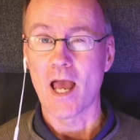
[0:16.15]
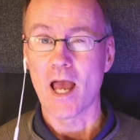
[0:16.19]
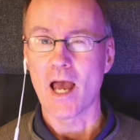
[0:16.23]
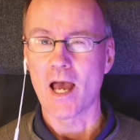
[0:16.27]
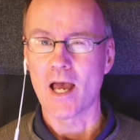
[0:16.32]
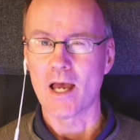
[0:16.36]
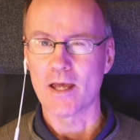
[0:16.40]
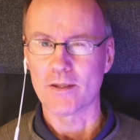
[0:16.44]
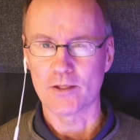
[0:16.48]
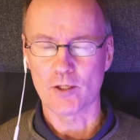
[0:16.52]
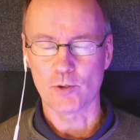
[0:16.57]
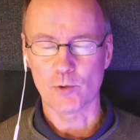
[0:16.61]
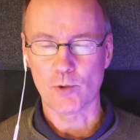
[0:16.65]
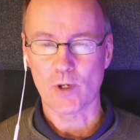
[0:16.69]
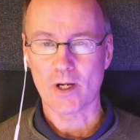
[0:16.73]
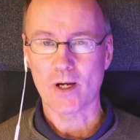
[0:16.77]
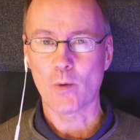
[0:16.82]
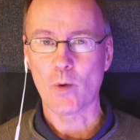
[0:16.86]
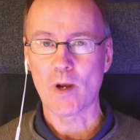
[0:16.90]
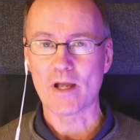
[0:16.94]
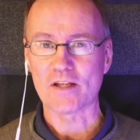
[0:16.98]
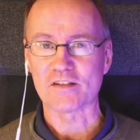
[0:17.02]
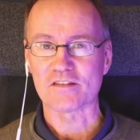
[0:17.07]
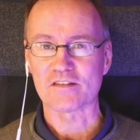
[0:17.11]
And the
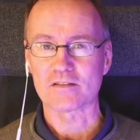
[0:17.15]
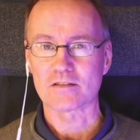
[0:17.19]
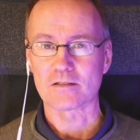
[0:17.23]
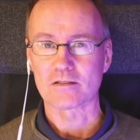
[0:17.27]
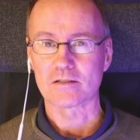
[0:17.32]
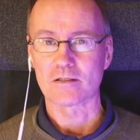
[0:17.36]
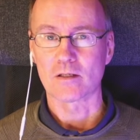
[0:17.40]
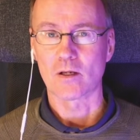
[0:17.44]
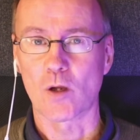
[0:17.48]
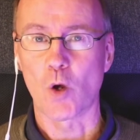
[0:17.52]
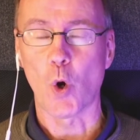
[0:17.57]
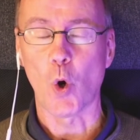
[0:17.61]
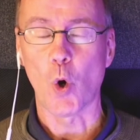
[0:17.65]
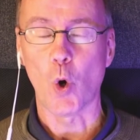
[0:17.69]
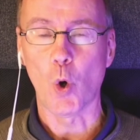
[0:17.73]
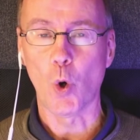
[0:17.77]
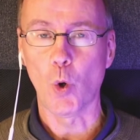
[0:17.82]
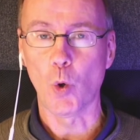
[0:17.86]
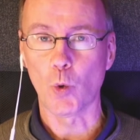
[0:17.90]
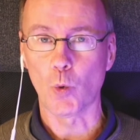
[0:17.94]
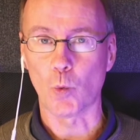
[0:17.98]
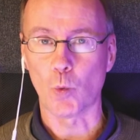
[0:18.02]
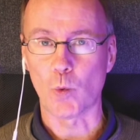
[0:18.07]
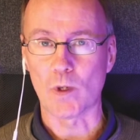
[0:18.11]
request
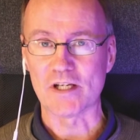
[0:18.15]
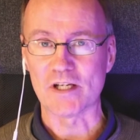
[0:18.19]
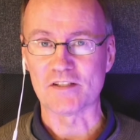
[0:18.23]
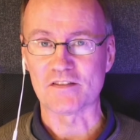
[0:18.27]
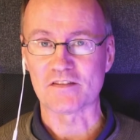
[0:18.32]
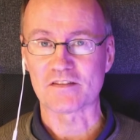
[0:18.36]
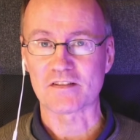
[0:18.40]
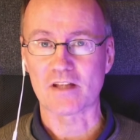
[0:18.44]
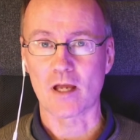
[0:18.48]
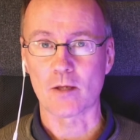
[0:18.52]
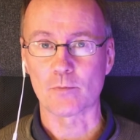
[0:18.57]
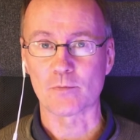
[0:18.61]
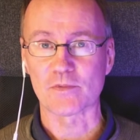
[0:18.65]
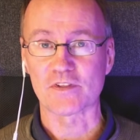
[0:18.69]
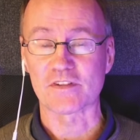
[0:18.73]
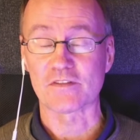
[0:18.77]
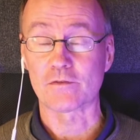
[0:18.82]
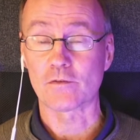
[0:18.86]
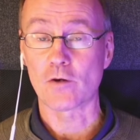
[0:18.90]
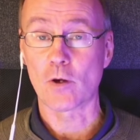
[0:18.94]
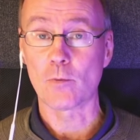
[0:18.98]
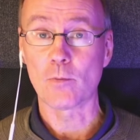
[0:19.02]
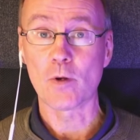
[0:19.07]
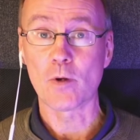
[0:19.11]
always comes
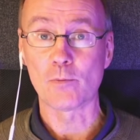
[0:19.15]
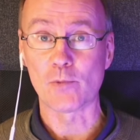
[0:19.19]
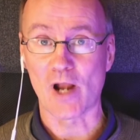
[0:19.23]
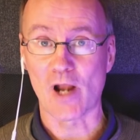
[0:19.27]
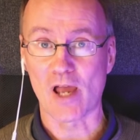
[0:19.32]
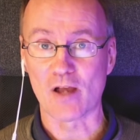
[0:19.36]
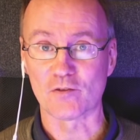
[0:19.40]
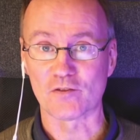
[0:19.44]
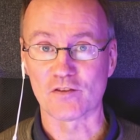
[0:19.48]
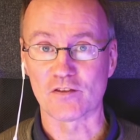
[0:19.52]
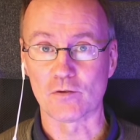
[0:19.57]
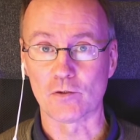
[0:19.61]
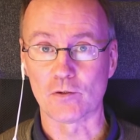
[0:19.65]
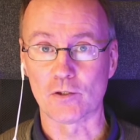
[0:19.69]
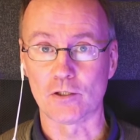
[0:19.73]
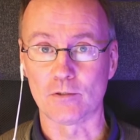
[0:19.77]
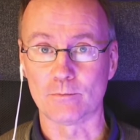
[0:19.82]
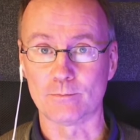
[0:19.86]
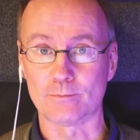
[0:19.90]
from a browser.